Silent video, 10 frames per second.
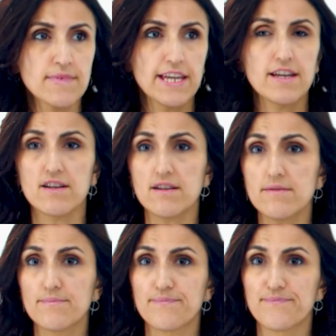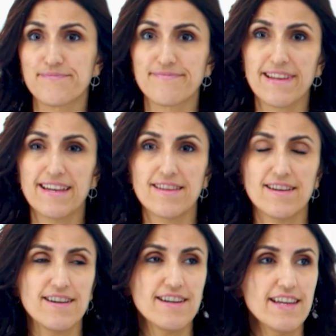Here,
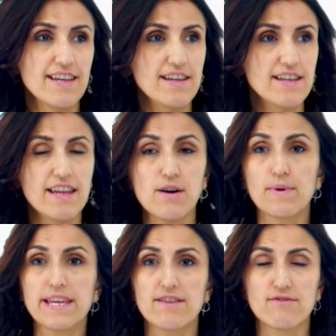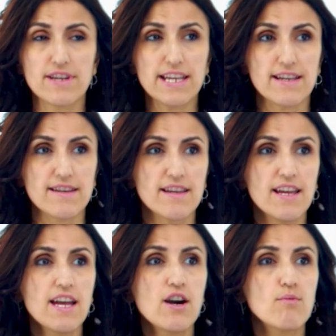and now we can read it.
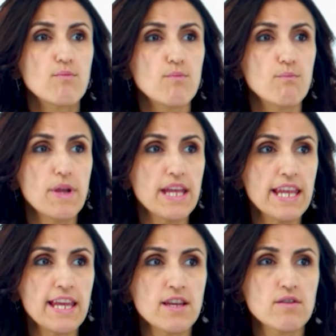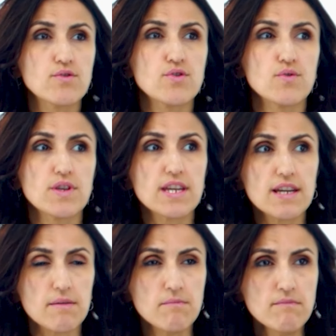Meaning küçük
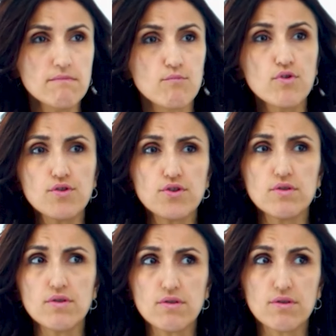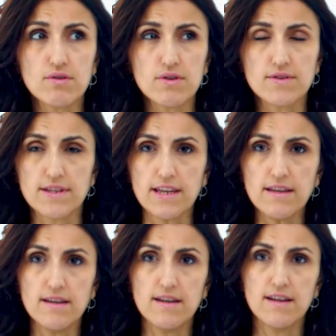gim, bu küçük, you see?